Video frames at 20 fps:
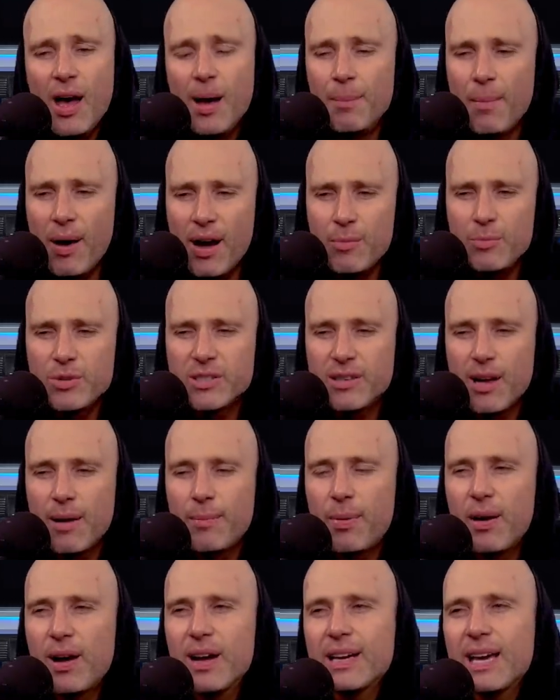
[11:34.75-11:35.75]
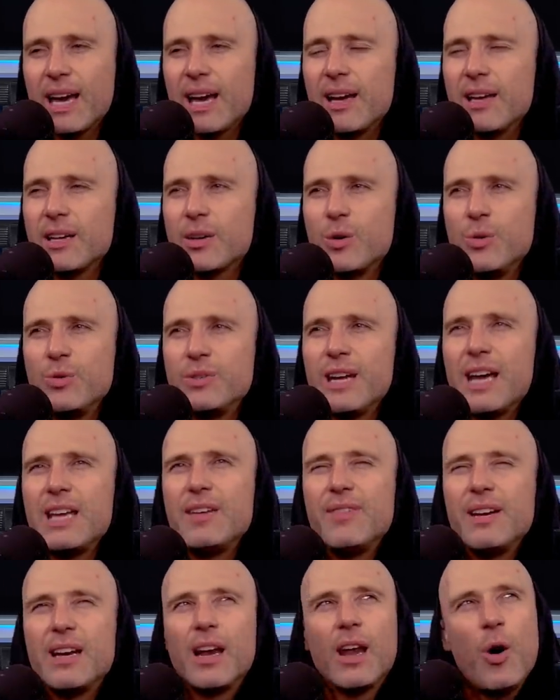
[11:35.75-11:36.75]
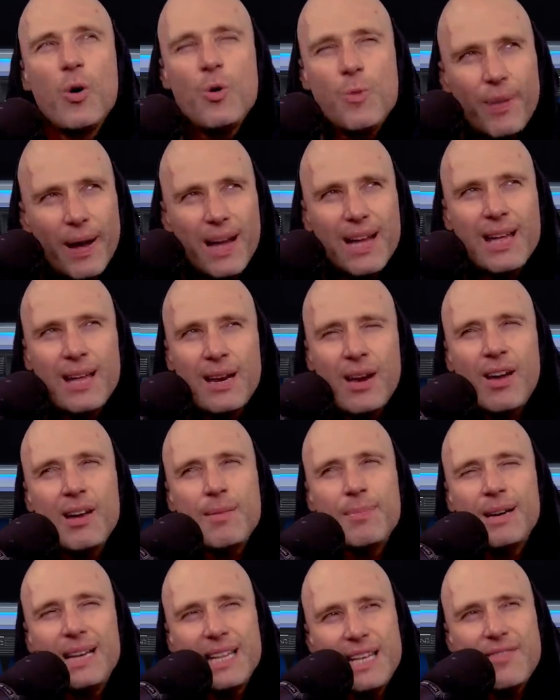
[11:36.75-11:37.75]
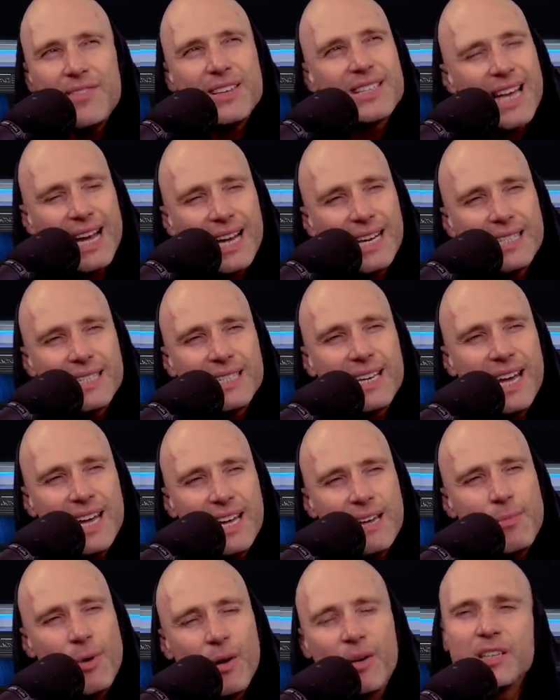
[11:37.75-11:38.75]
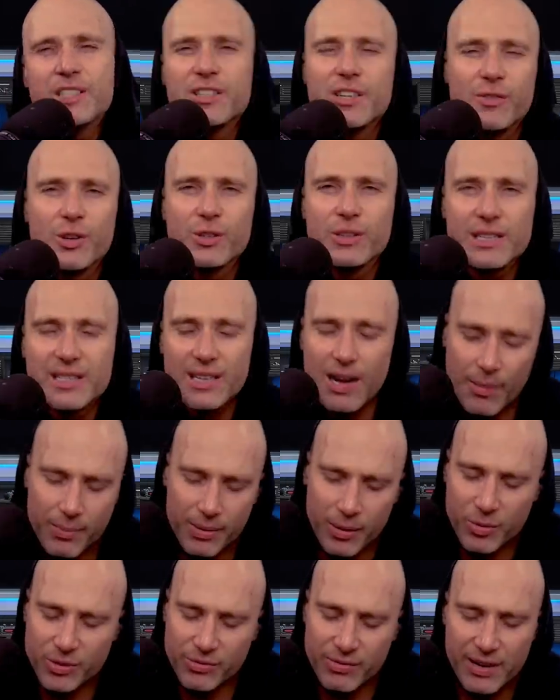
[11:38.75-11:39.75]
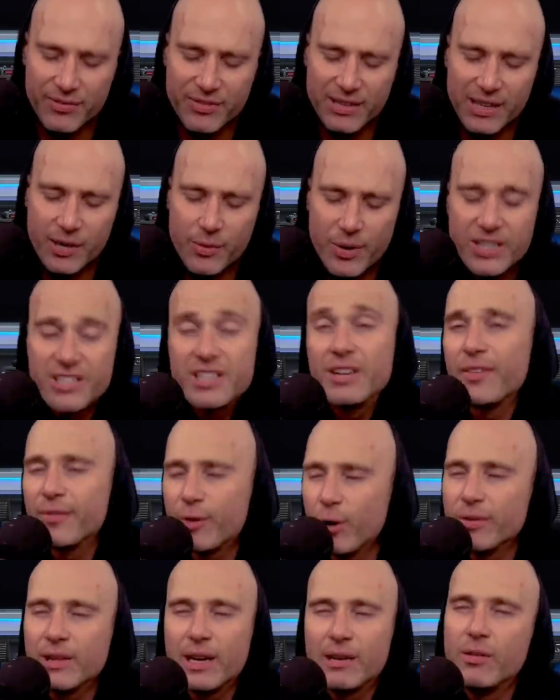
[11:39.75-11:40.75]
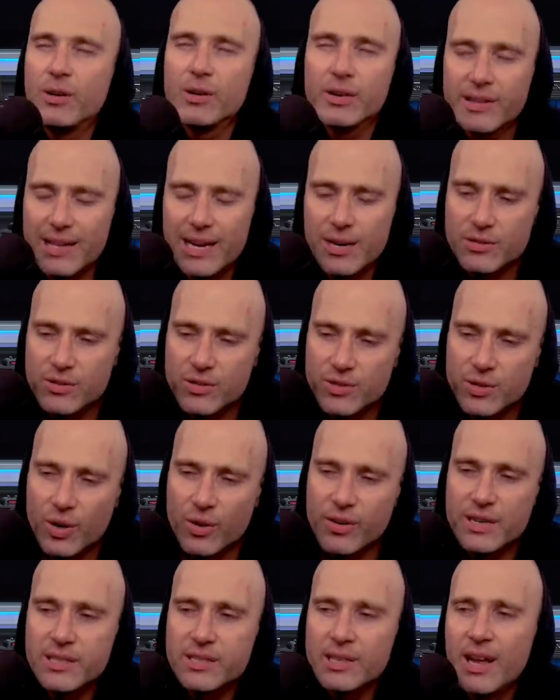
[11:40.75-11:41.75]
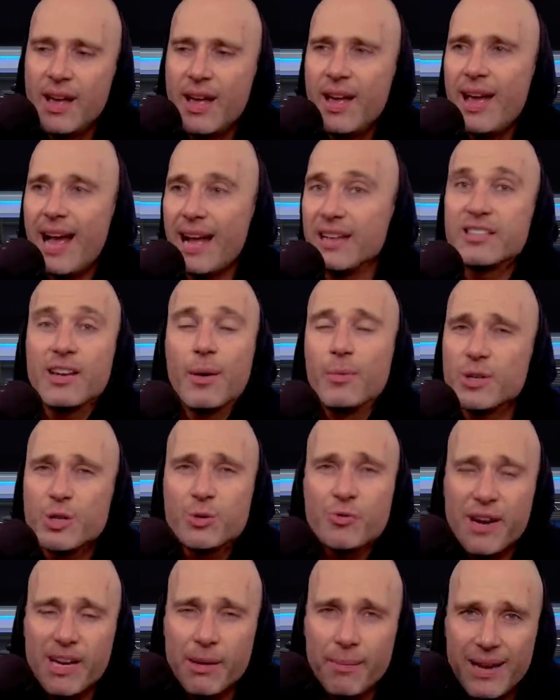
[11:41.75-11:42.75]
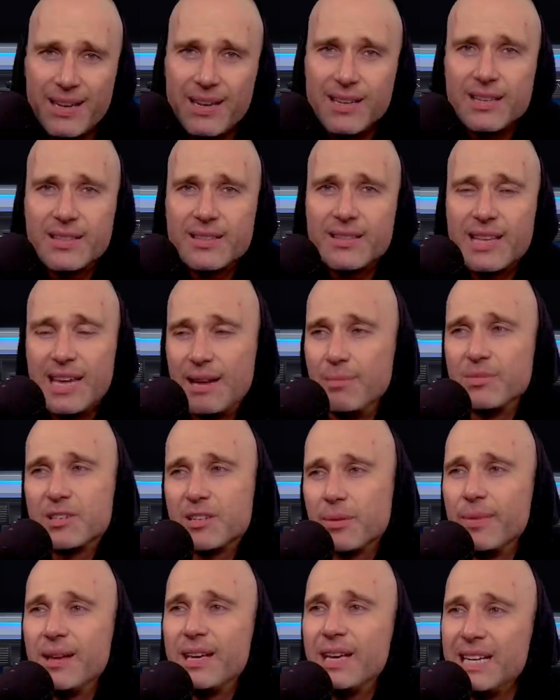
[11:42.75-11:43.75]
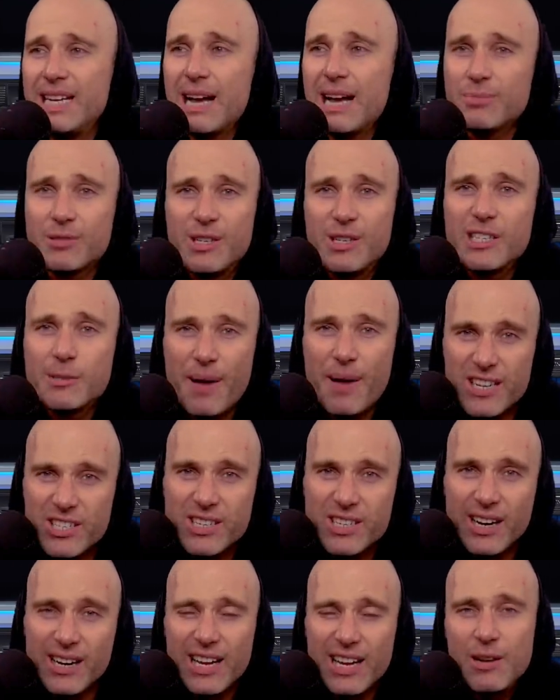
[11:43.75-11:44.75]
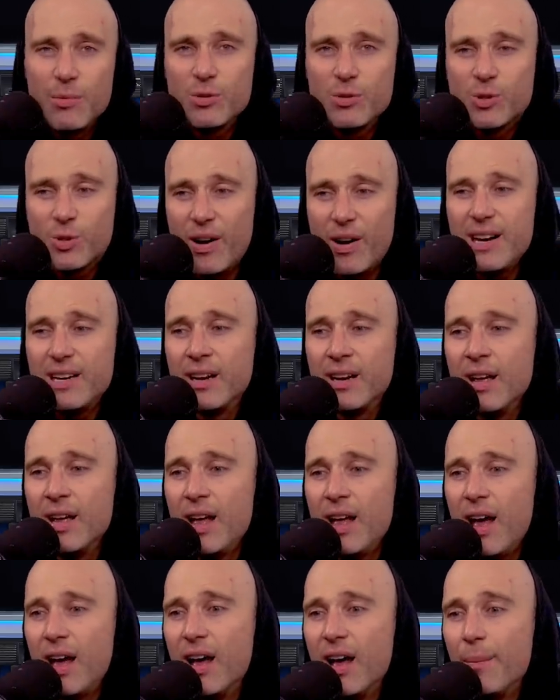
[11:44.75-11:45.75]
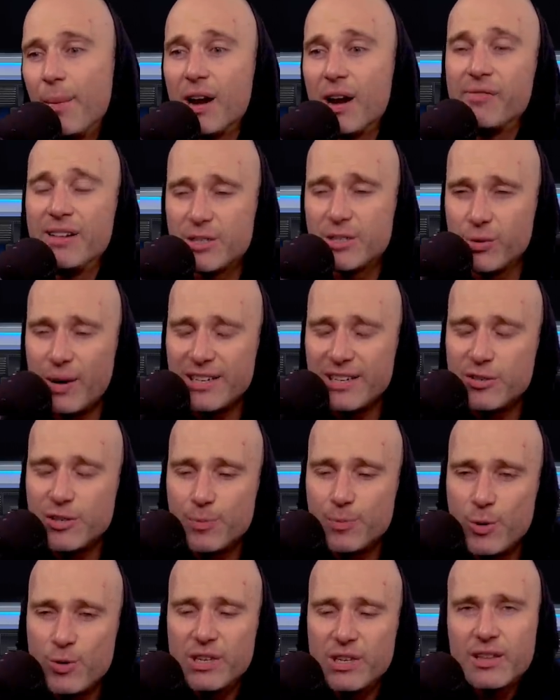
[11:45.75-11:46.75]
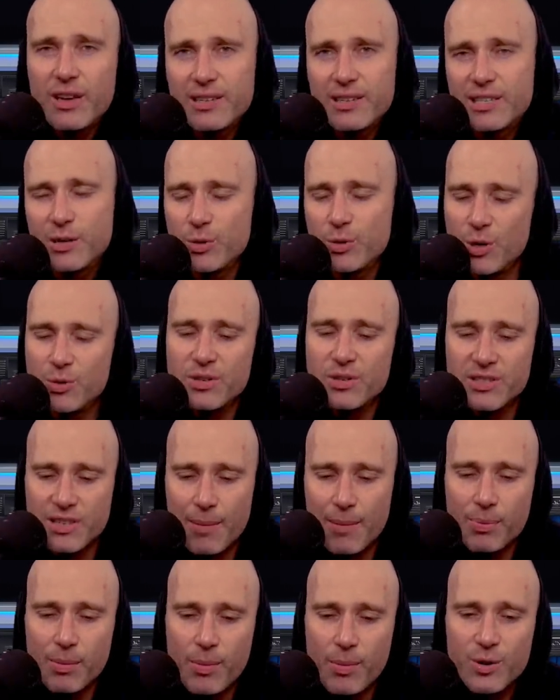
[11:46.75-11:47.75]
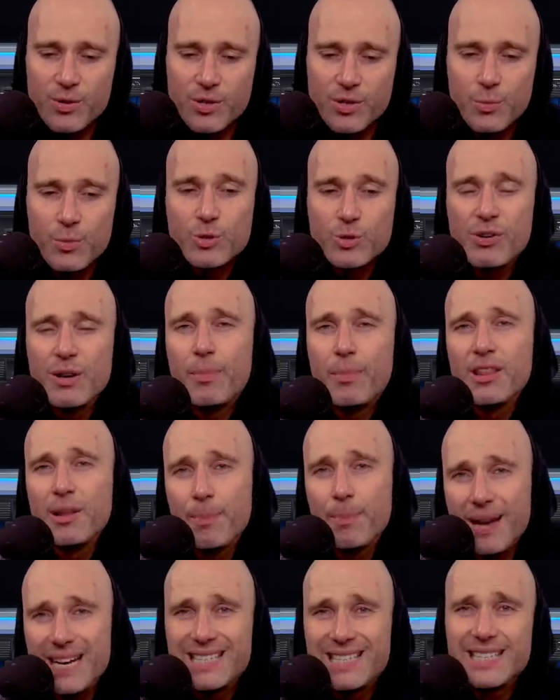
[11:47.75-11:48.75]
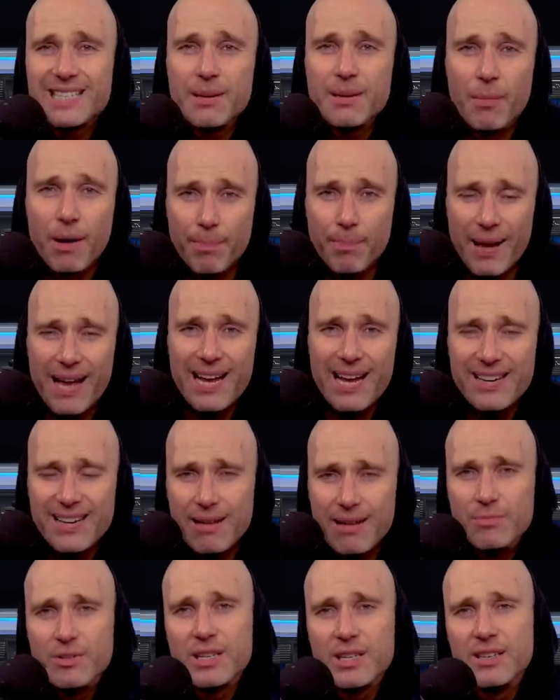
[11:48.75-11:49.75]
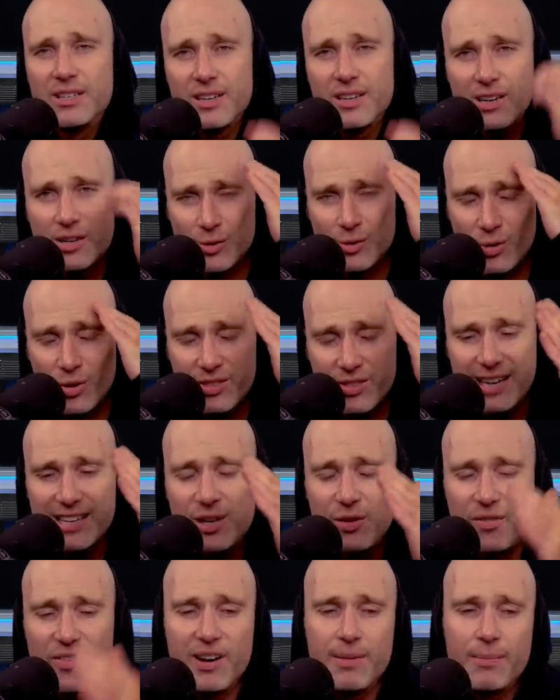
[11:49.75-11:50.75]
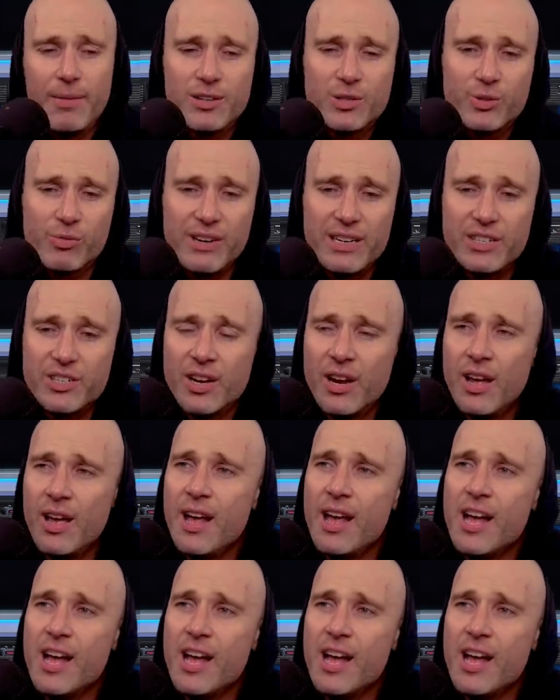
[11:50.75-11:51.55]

Mine was done by a guy called David Lopan, I believe. Is that his name? I should look this up, but I wasn't ready for that question. If I've got that wrong, 1,000 sorries. And someone just recommended him to me and he absolutely smashed it. He was great. My original entrance music that I still use in some promotion was written by the bassist in my band, MG the Juggernaut. Thank you very much, Rich.